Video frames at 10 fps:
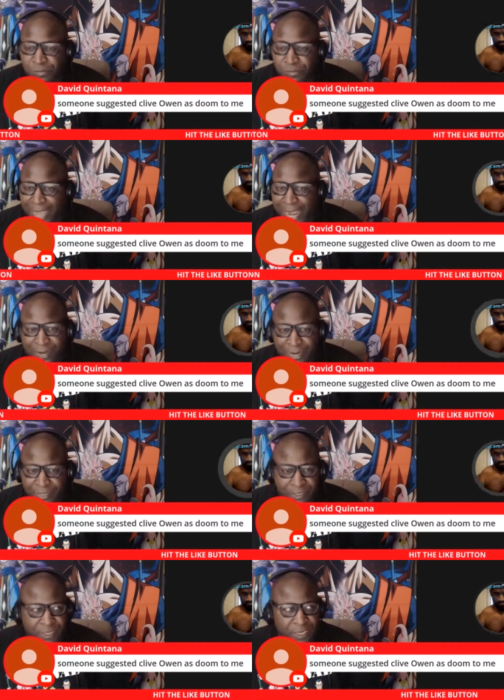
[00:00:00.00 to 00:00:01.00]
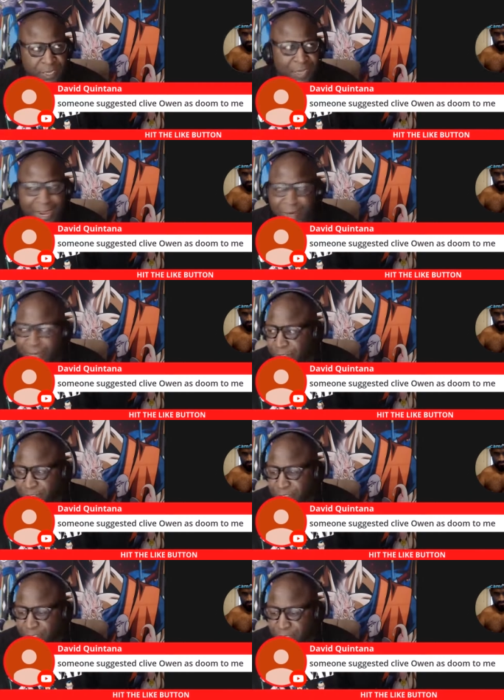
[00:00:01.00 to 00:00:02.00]
I didn't
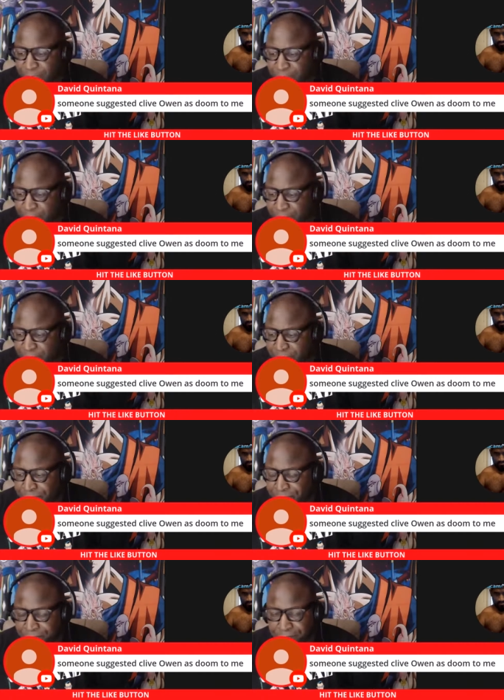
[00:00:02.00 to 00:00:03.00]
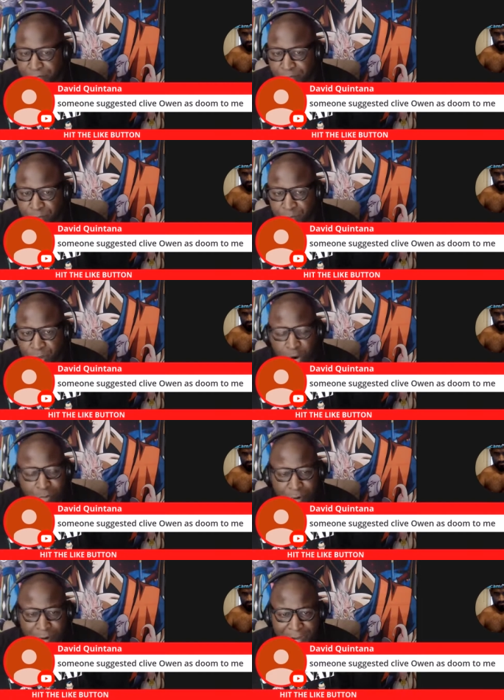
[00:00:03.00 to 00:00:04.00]
see oh
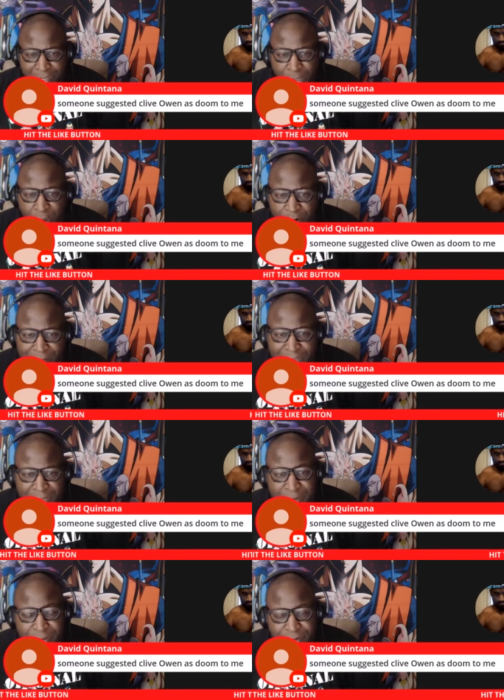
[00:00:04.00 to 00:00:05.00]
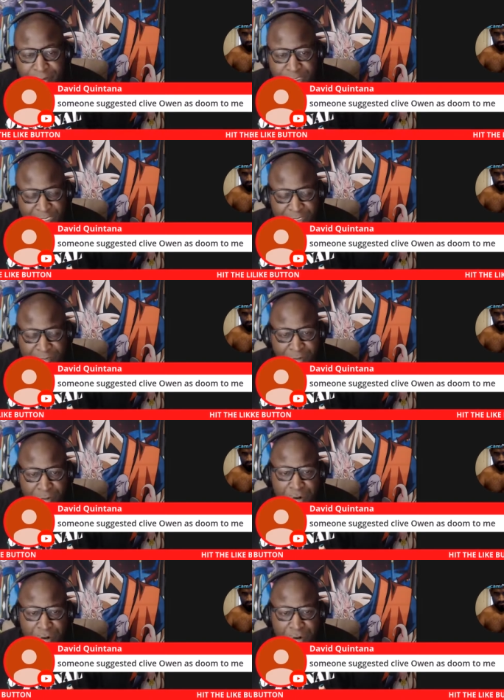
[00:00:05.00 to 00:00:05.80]
boy as Aquaman, Jason Momoa.